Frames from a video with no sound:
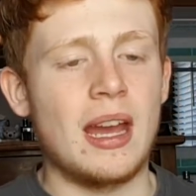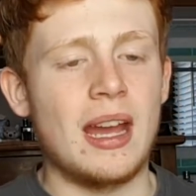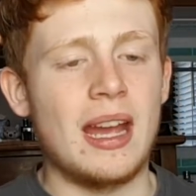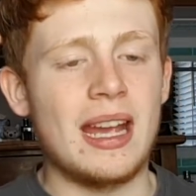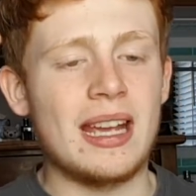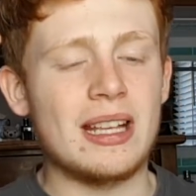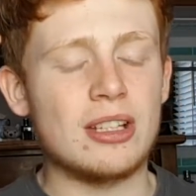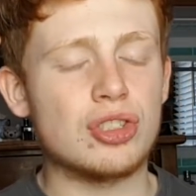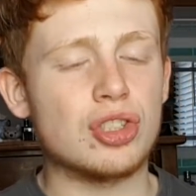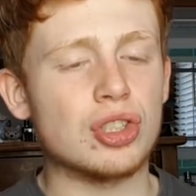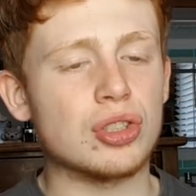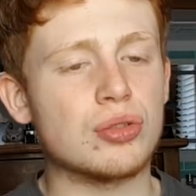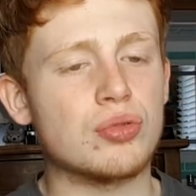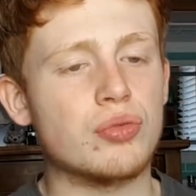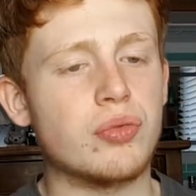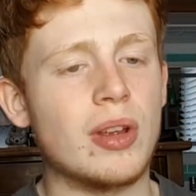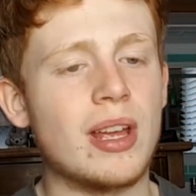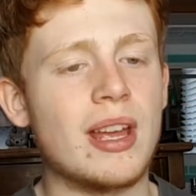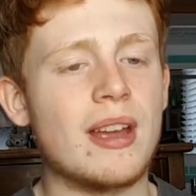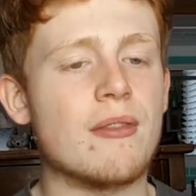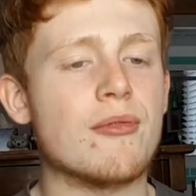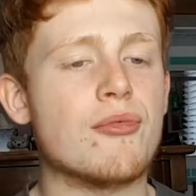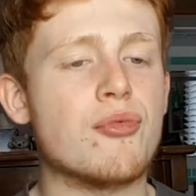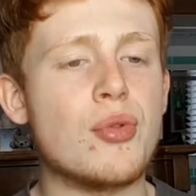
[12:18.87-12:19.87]

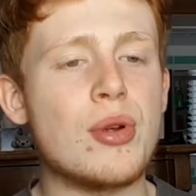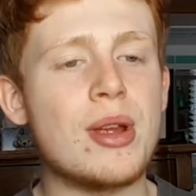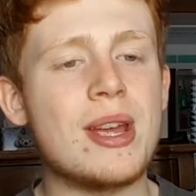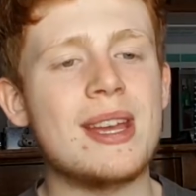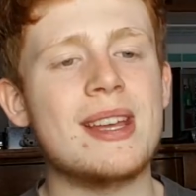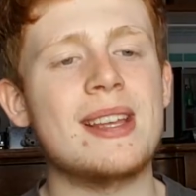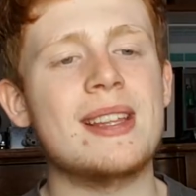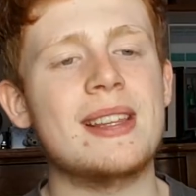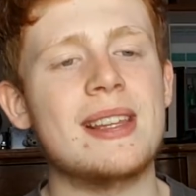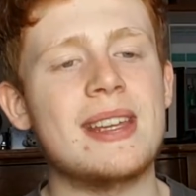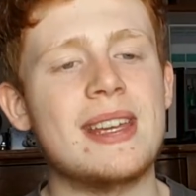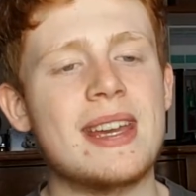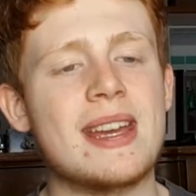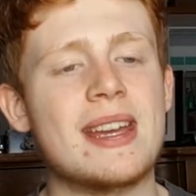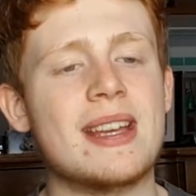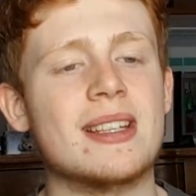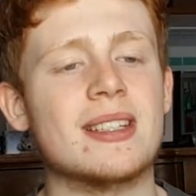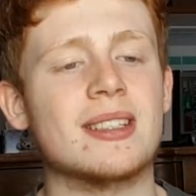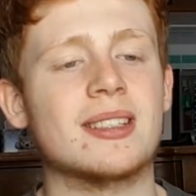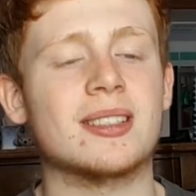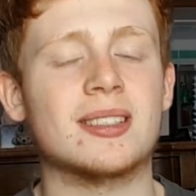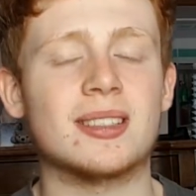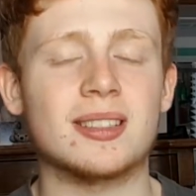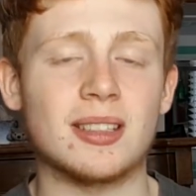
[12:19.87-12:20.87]
It really
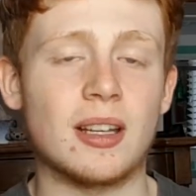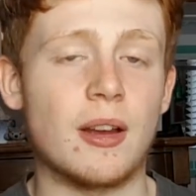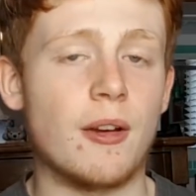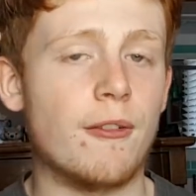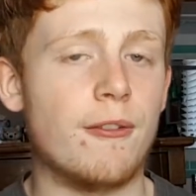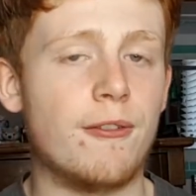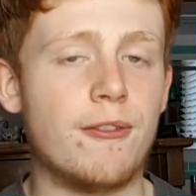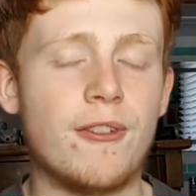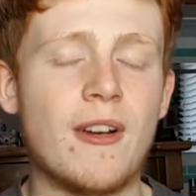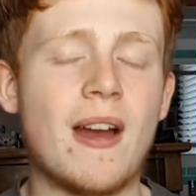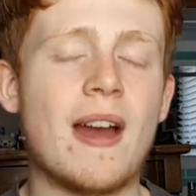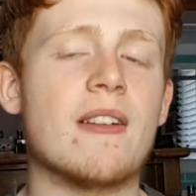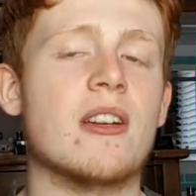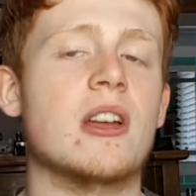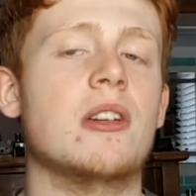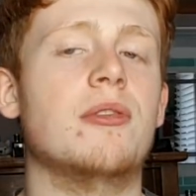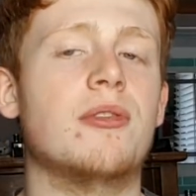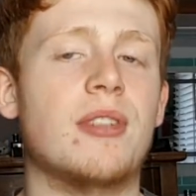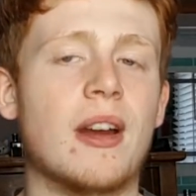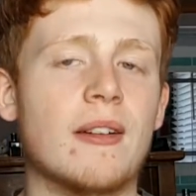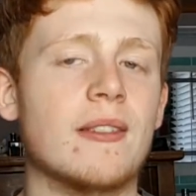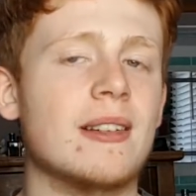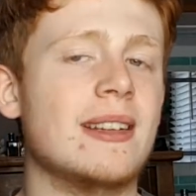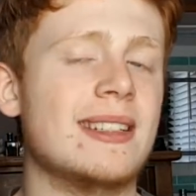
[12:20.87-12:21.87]
is very,
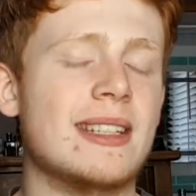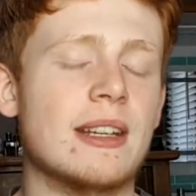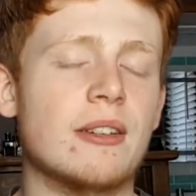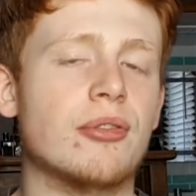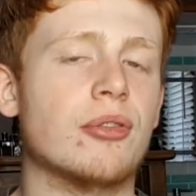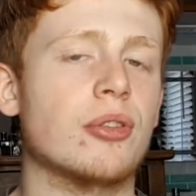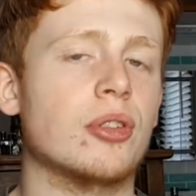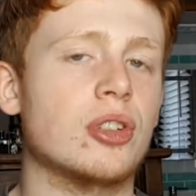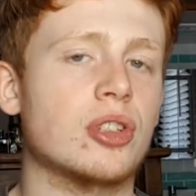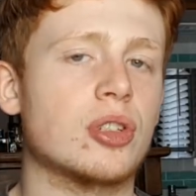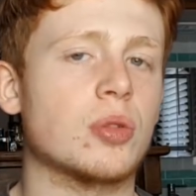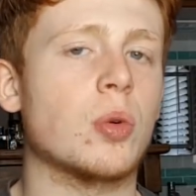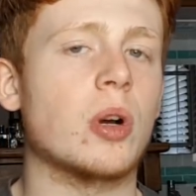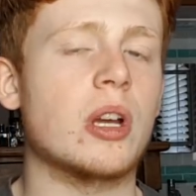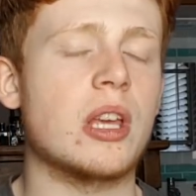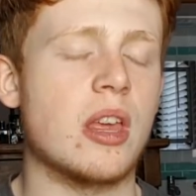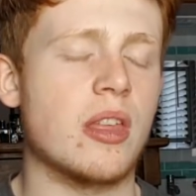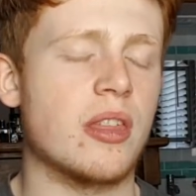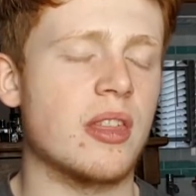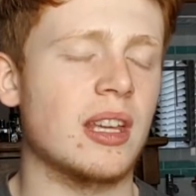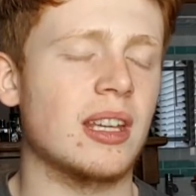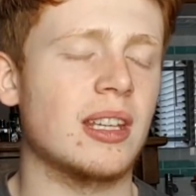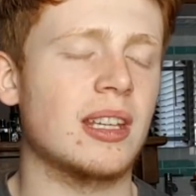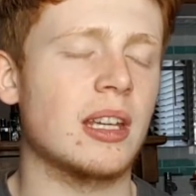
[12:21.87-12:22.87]
very different to what you
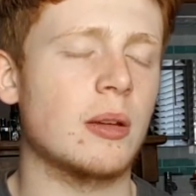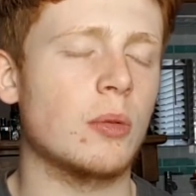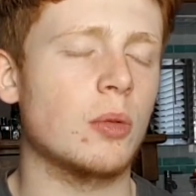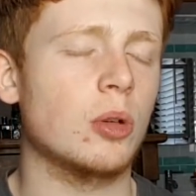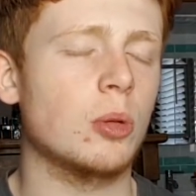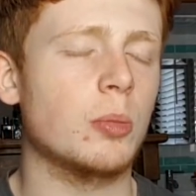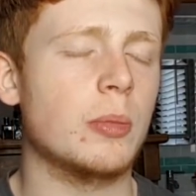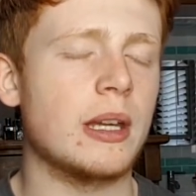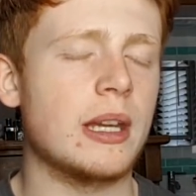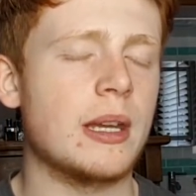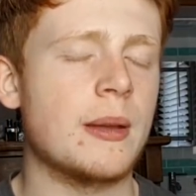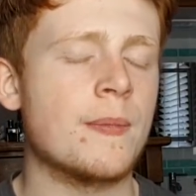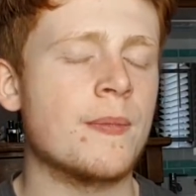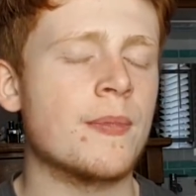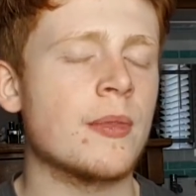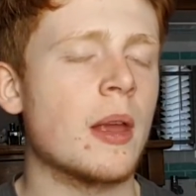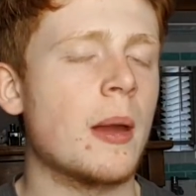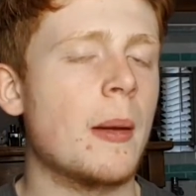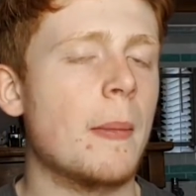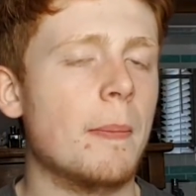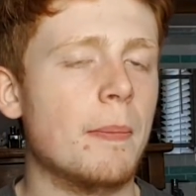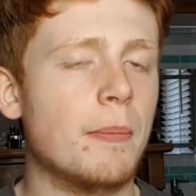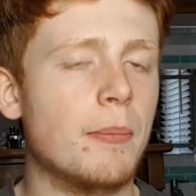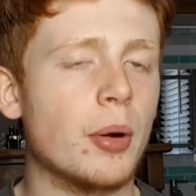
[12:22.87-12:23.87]
think it will be,
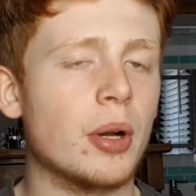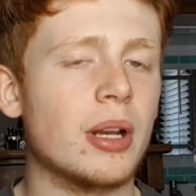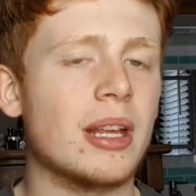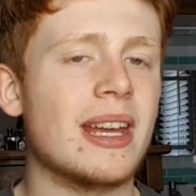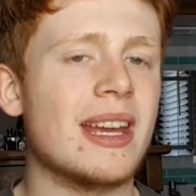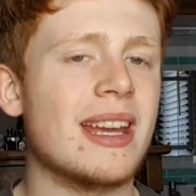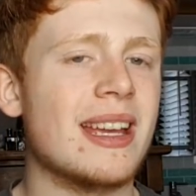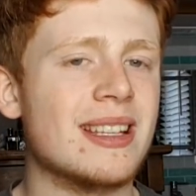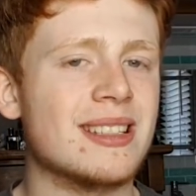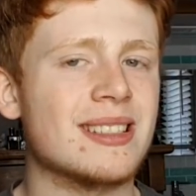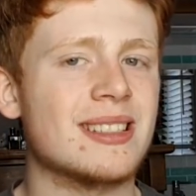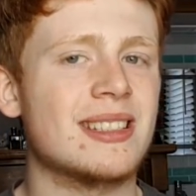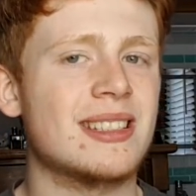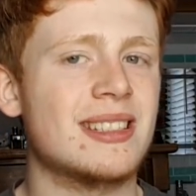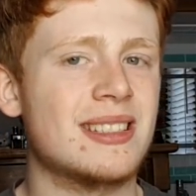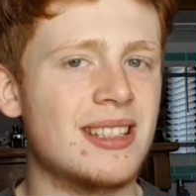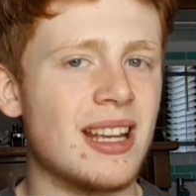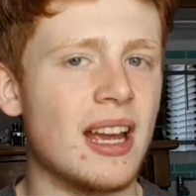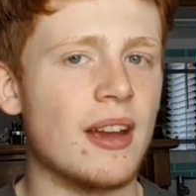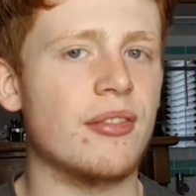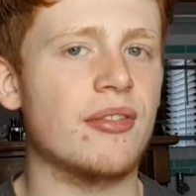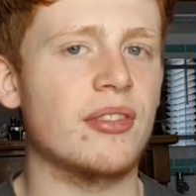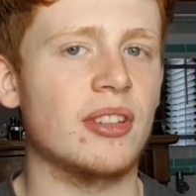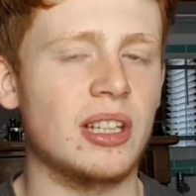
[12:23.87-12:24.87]
but it is
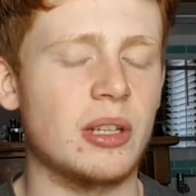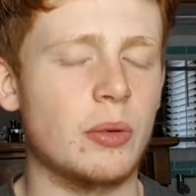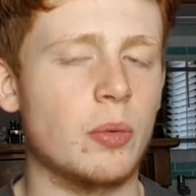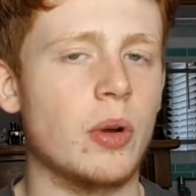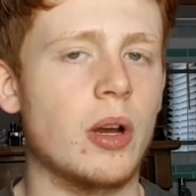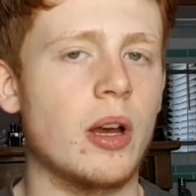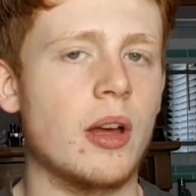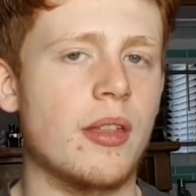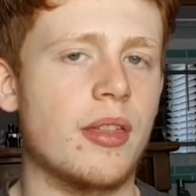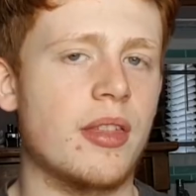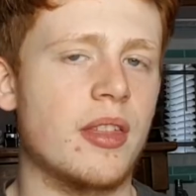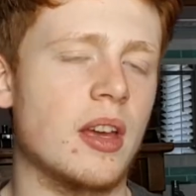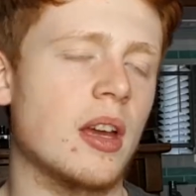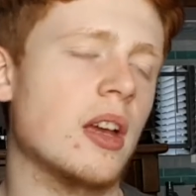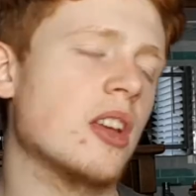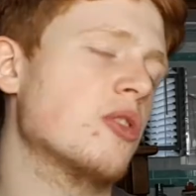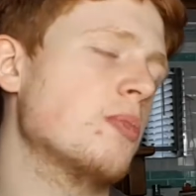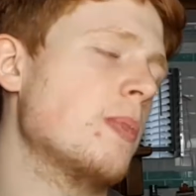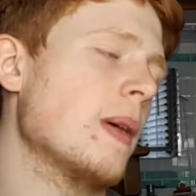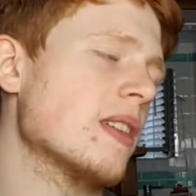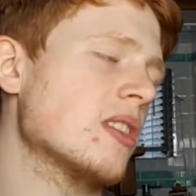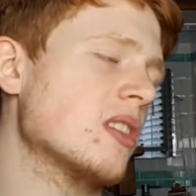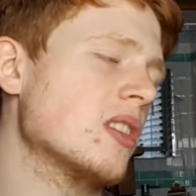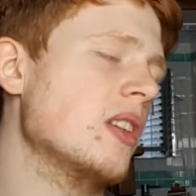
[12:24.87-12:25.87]
definitely worth it,
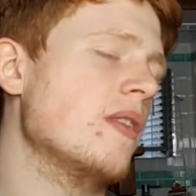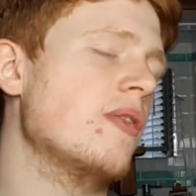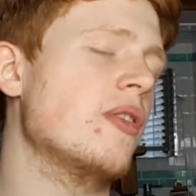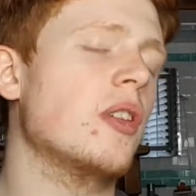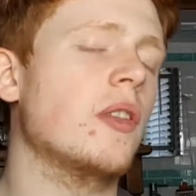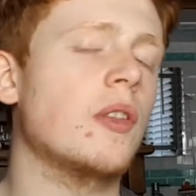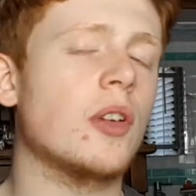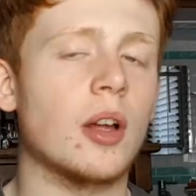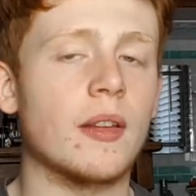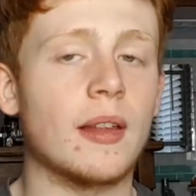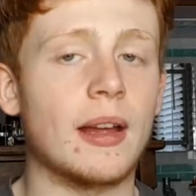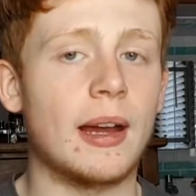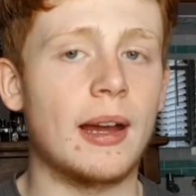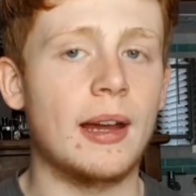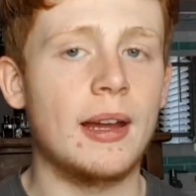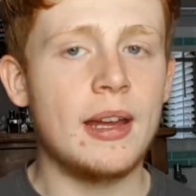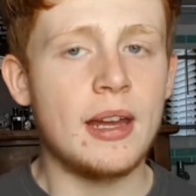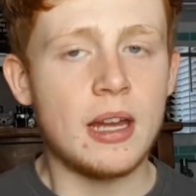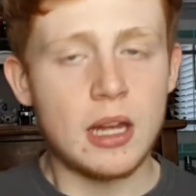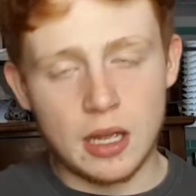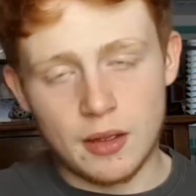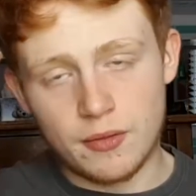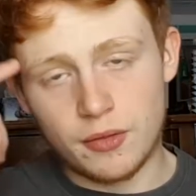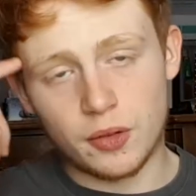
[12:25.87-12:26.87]
especially if you've got
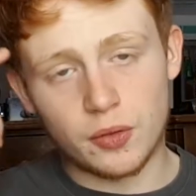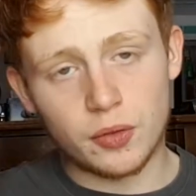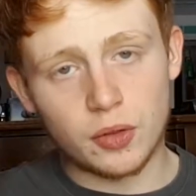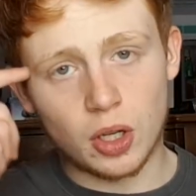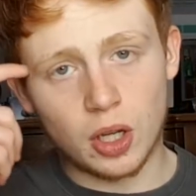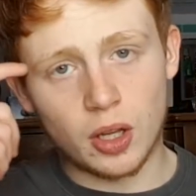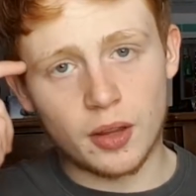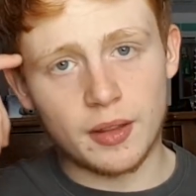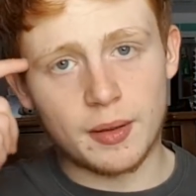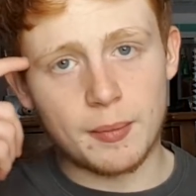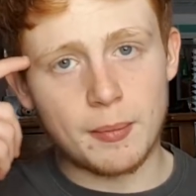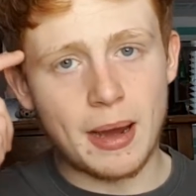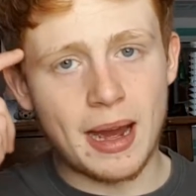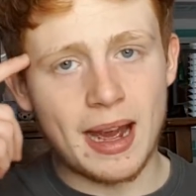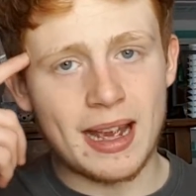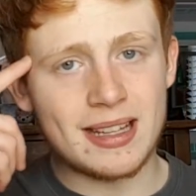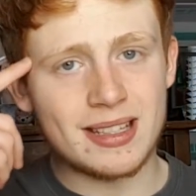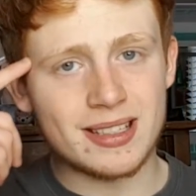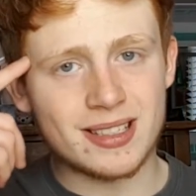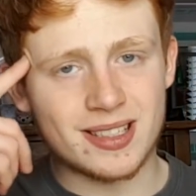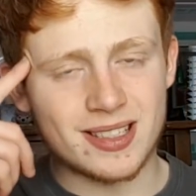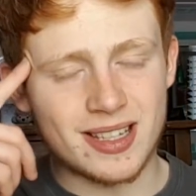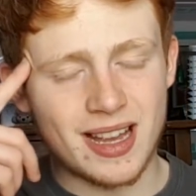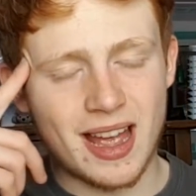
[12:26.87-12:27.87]
the
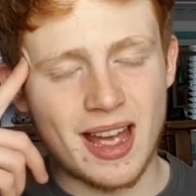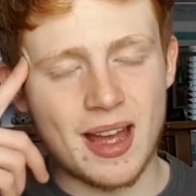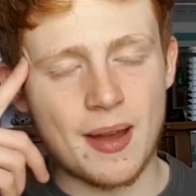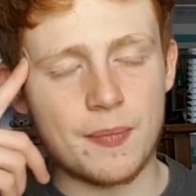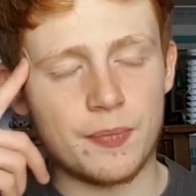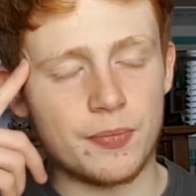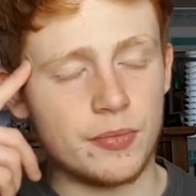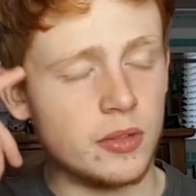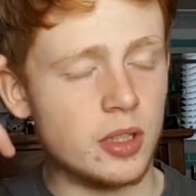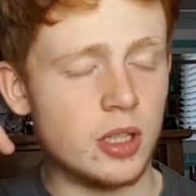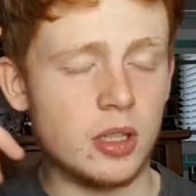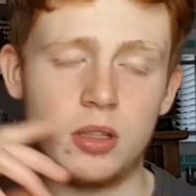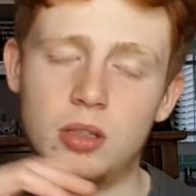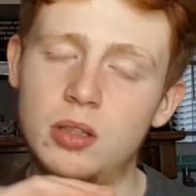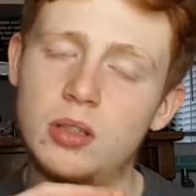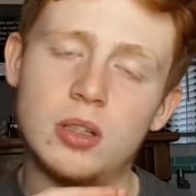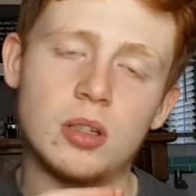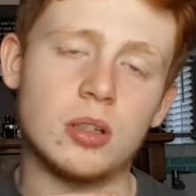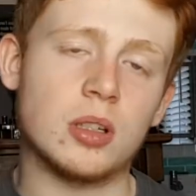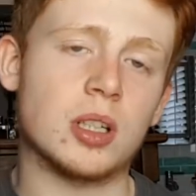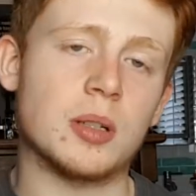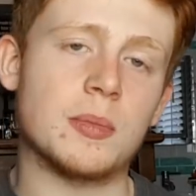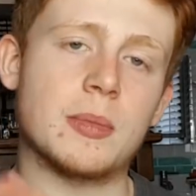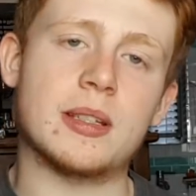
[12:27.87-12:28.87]
mindset, you're
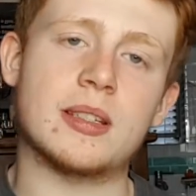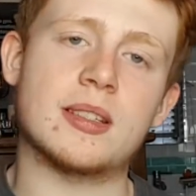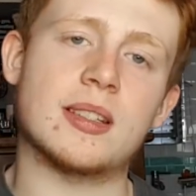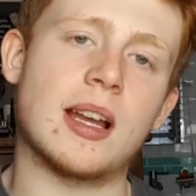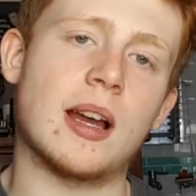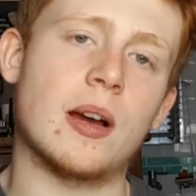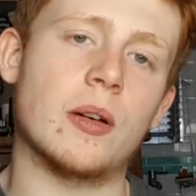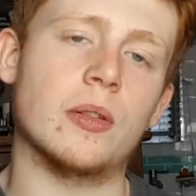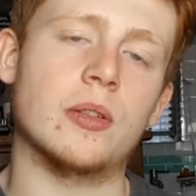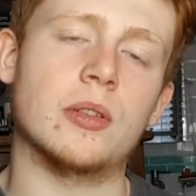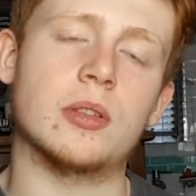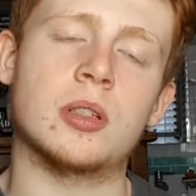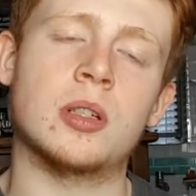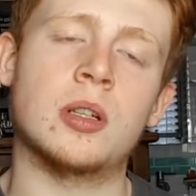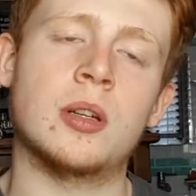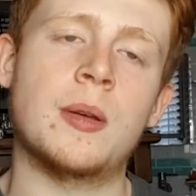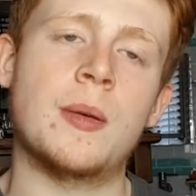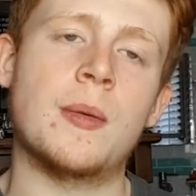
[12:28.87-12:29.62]
gonna be sound.